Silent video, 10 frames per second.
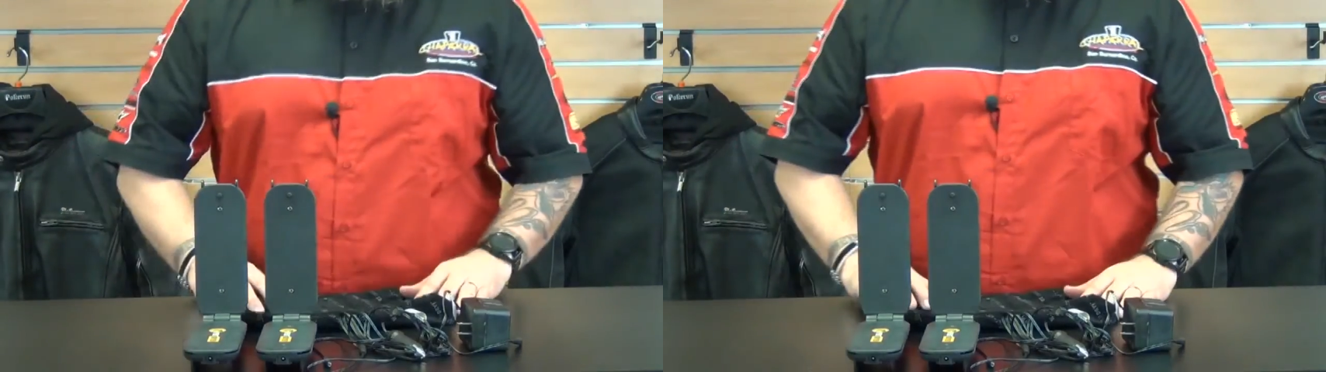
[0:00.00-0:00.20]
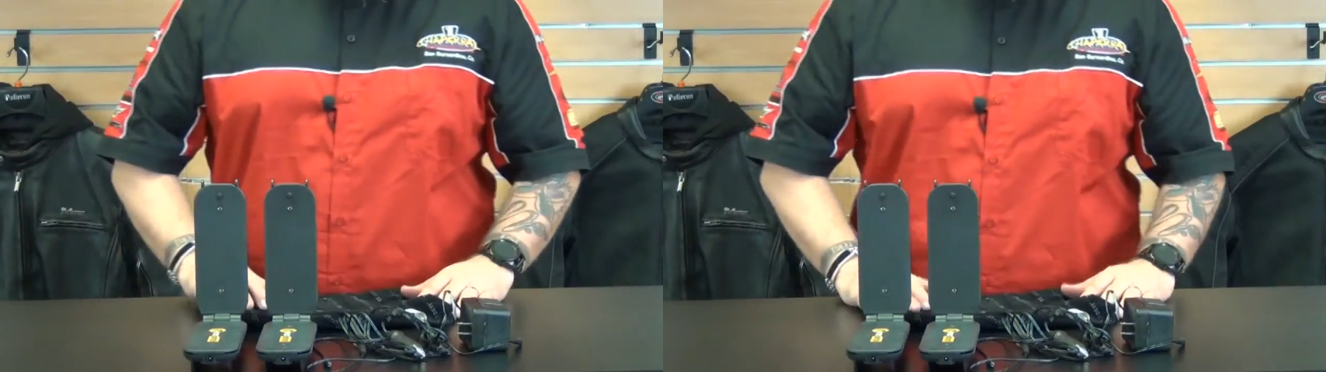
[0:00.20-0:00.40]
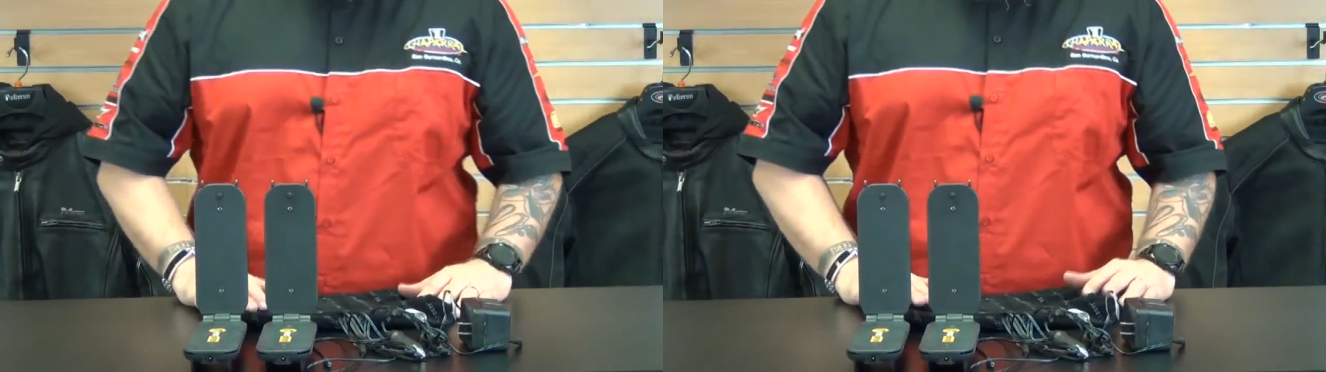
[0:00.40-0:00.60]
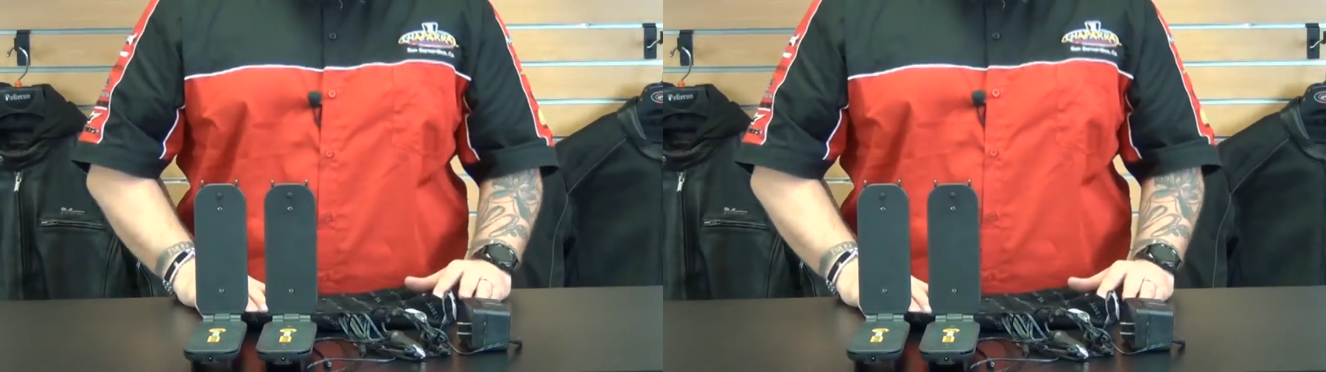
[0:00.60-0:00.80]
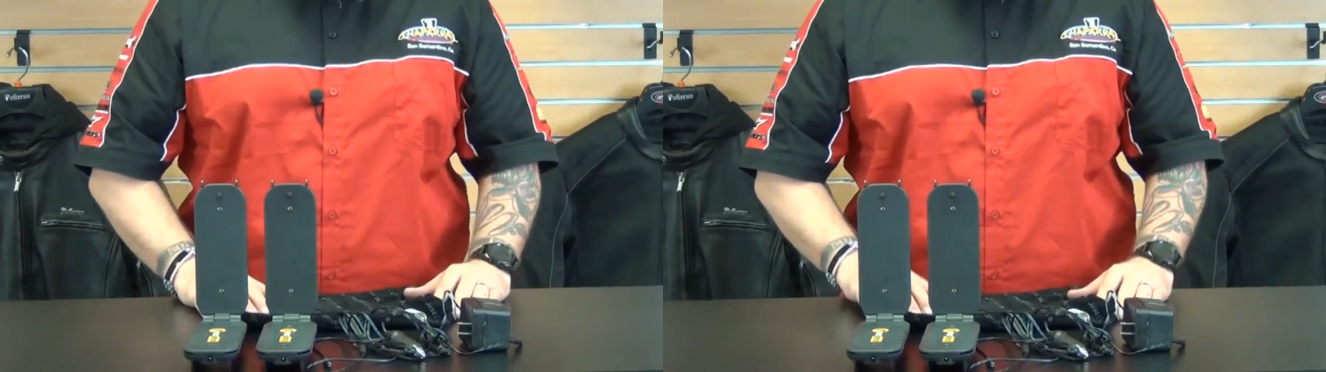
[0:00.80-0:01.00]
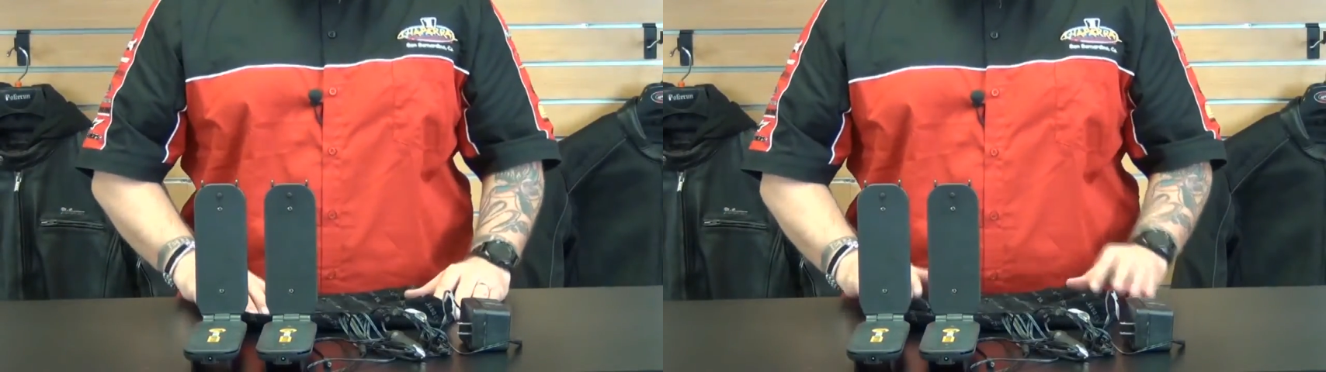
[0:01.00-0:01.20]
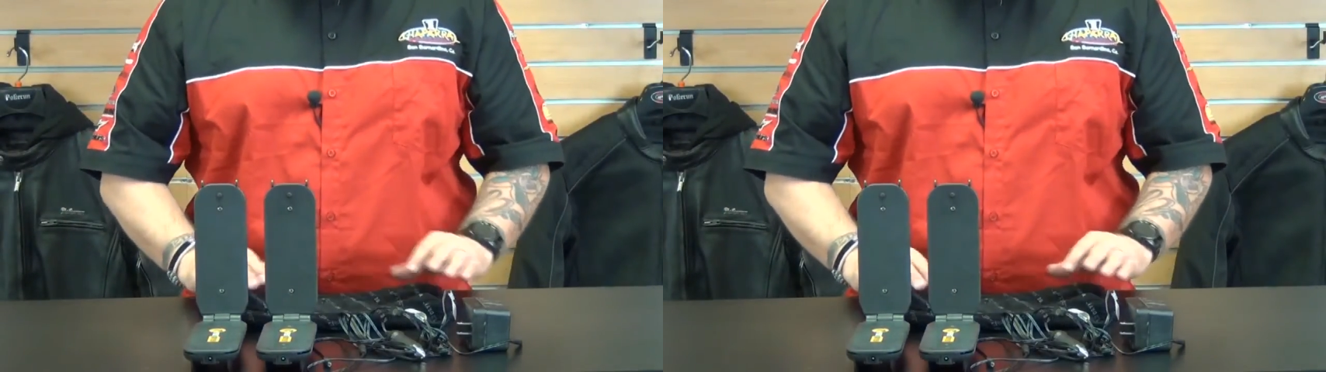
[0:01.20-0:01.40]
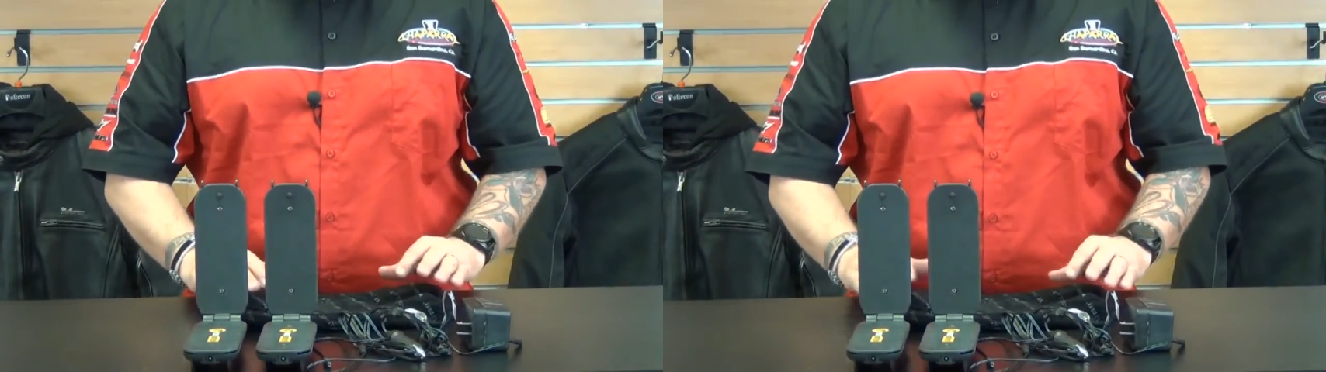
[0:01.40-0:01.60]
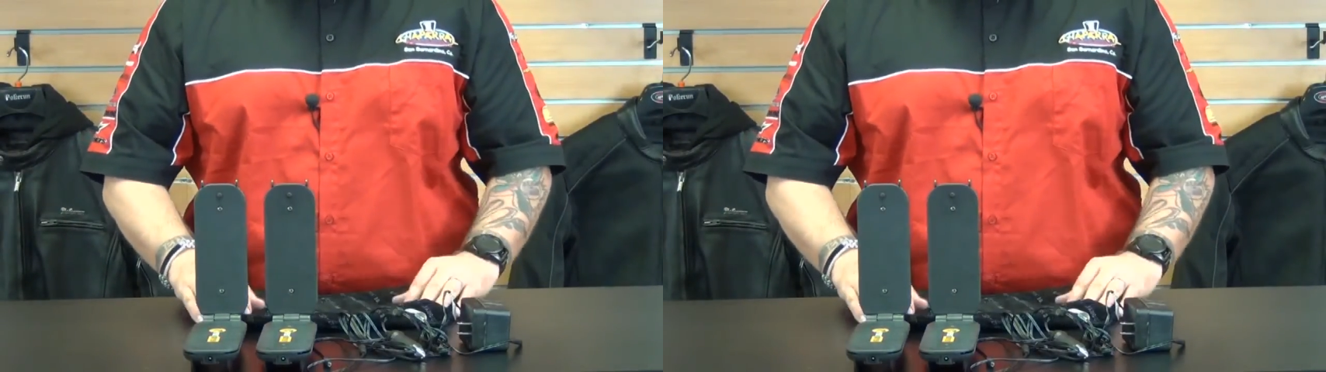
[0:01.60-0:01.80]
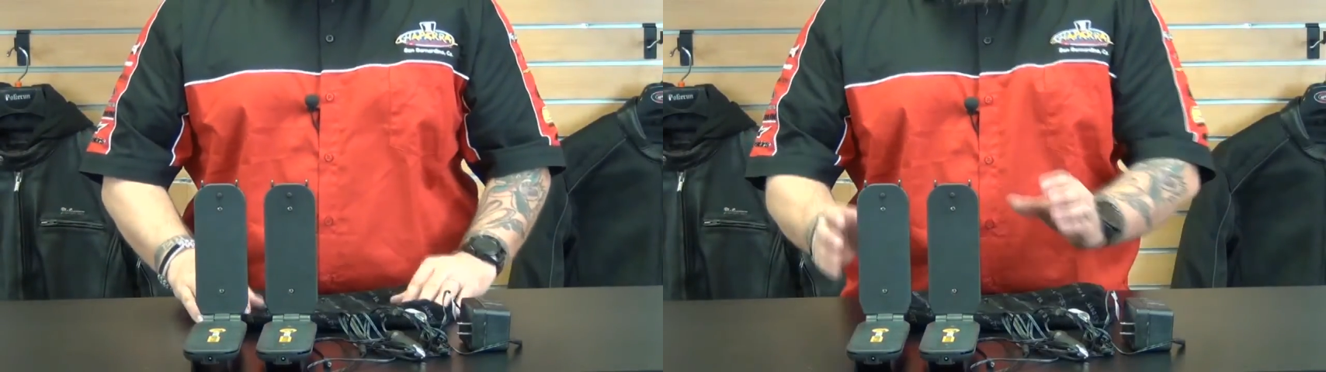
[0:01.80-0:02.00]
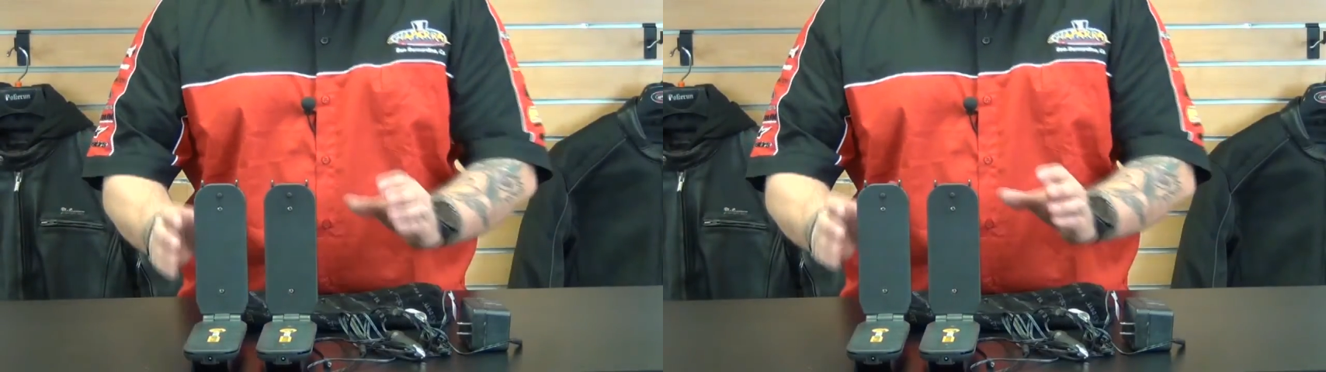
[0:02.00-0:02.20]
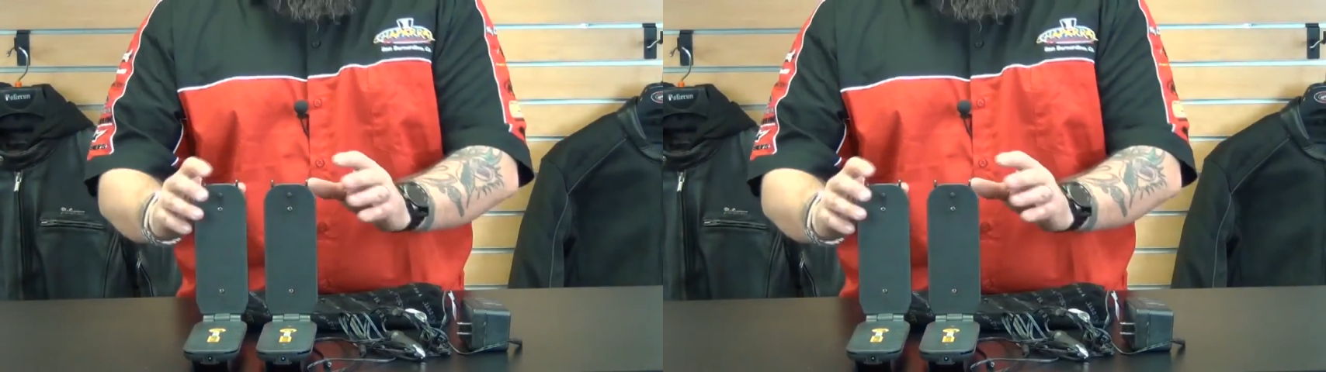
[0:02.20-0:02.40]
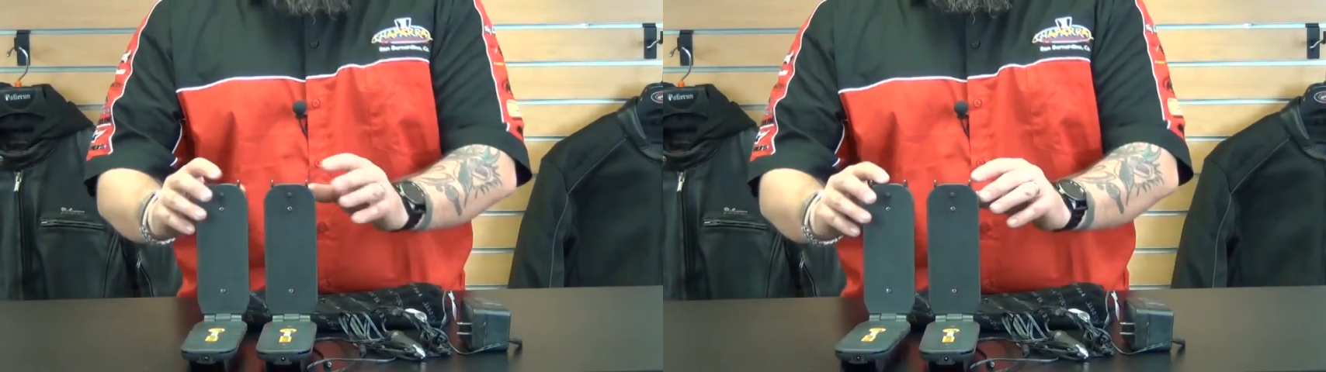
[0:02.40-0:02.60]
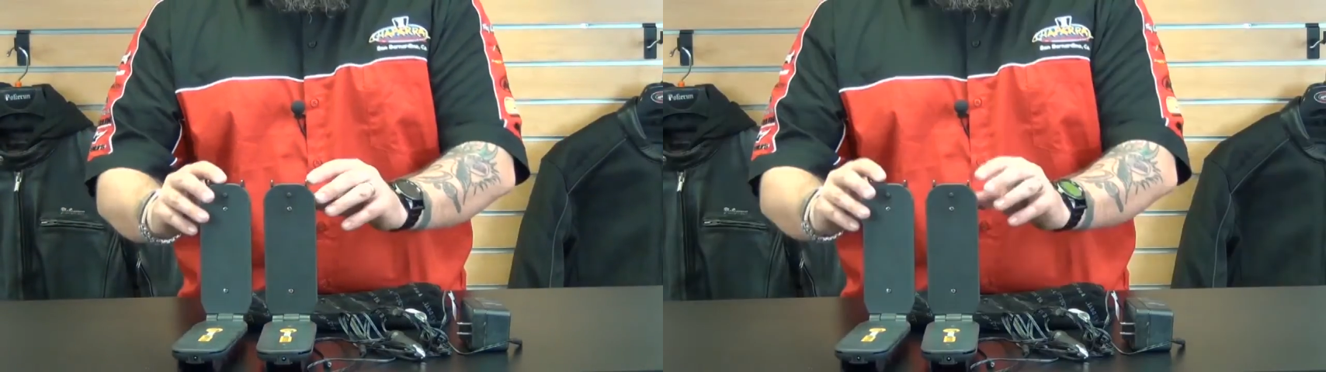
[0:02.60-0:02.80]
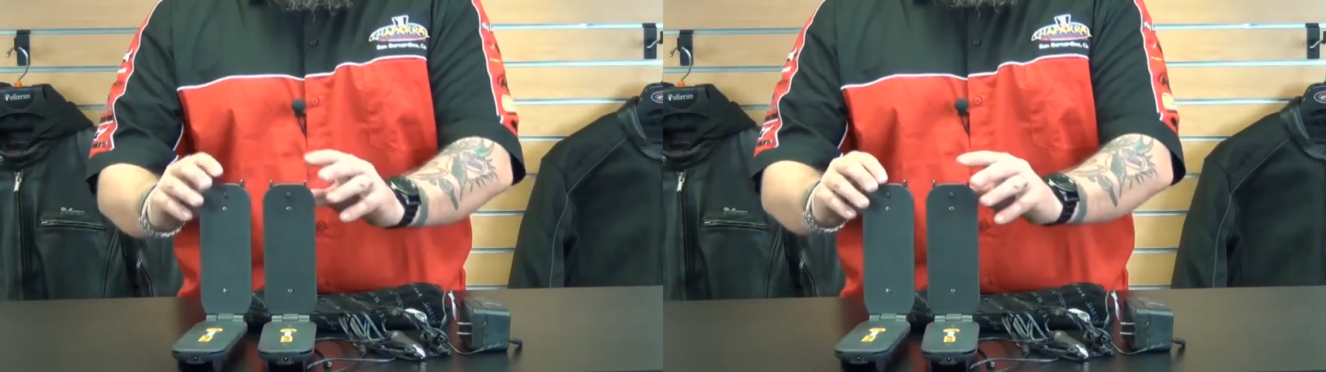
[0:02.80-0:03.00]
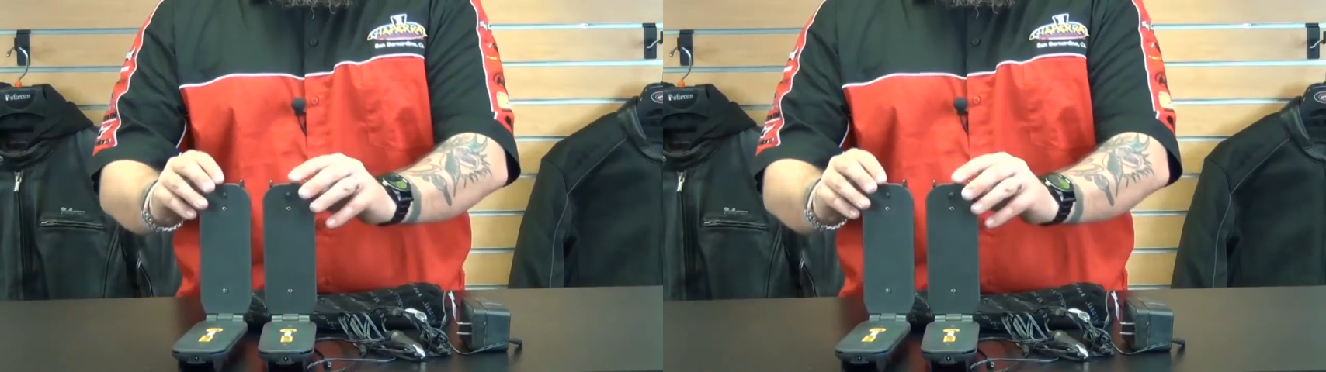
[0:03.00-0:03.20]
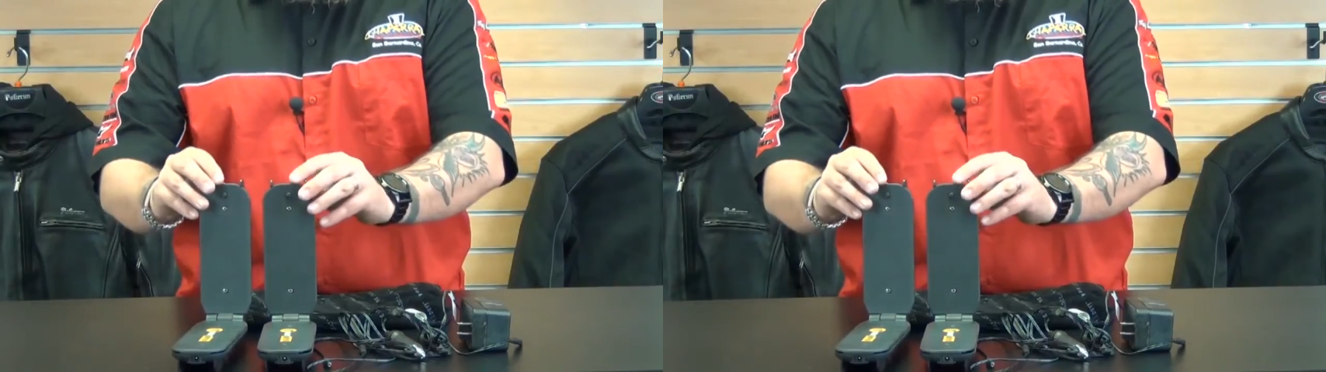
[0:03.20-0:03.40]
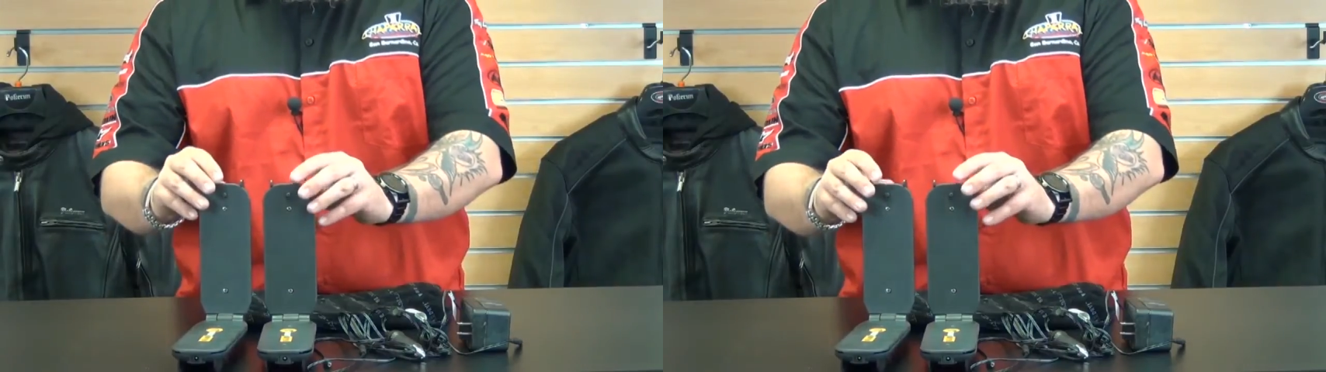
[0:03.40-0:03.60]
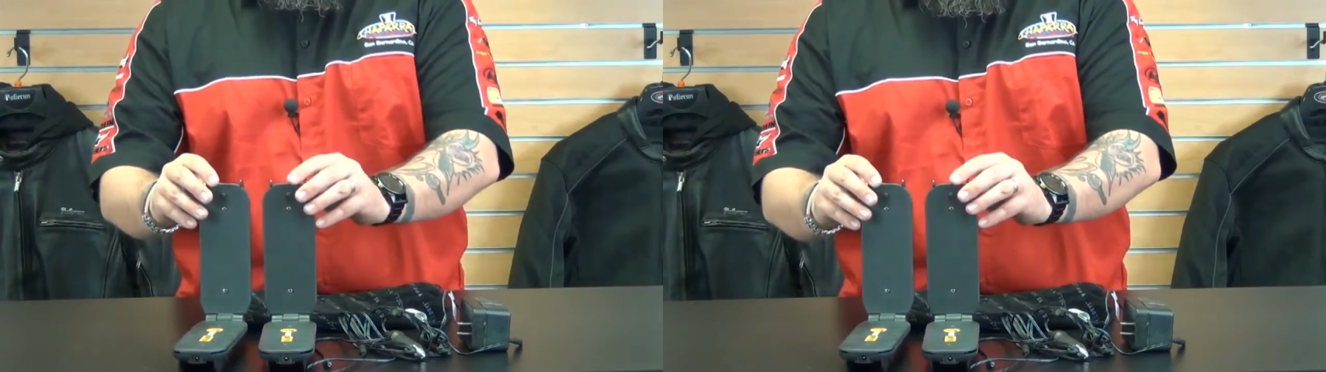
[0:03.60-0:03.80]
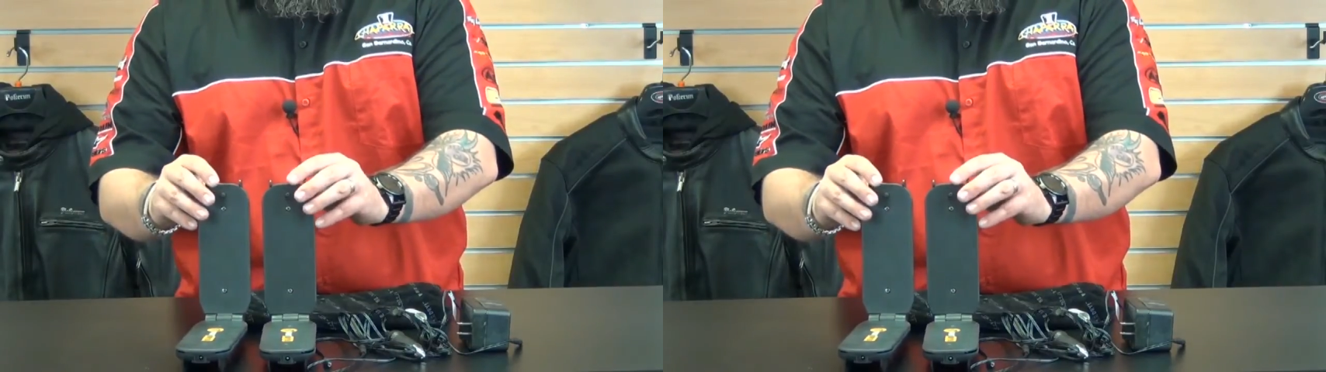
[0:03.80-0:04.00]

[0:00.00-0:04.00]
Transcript: No face is visible, so there are no lips to read.